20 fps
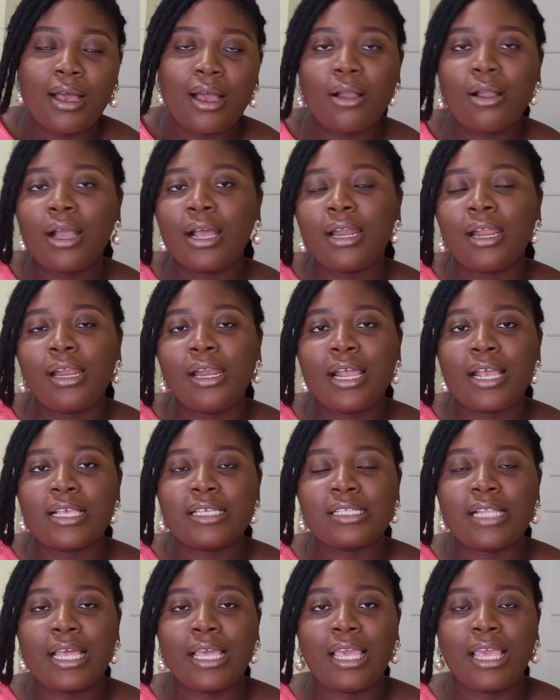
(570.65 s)
how Canada
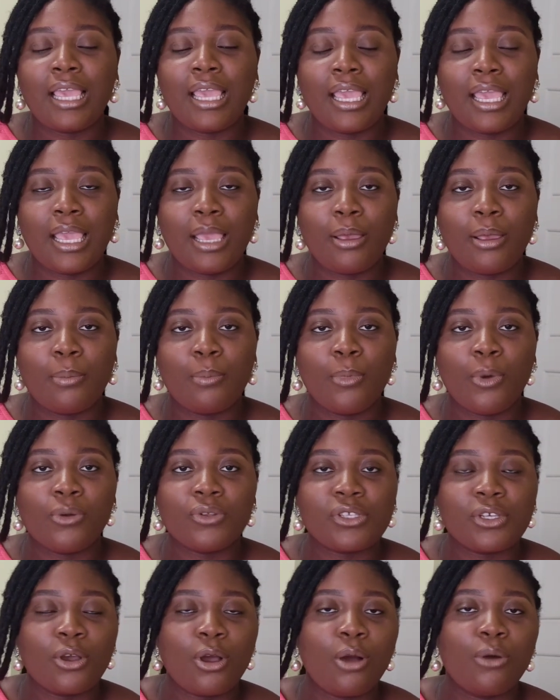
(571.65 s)
is like a
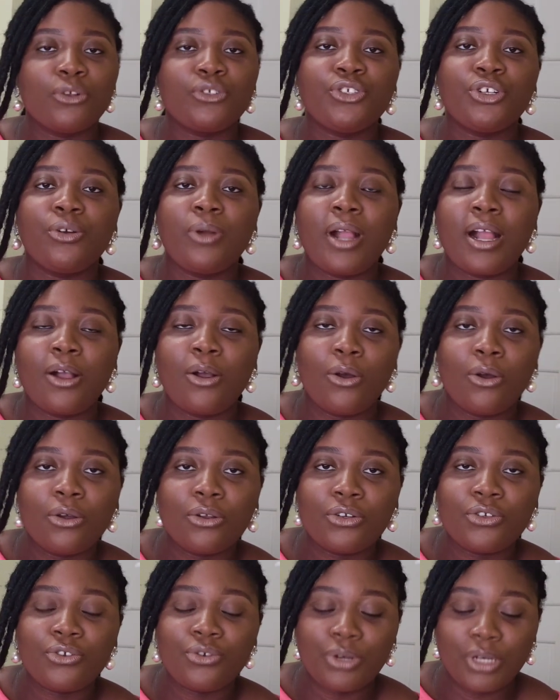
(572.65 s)
multicultural
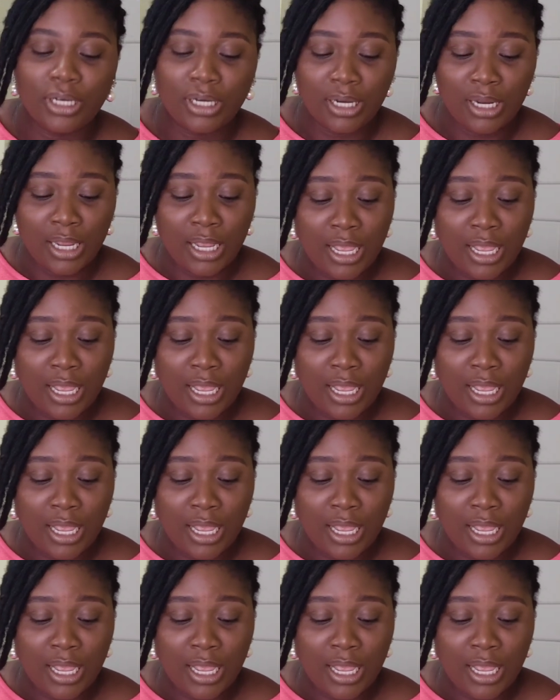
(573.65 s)
country,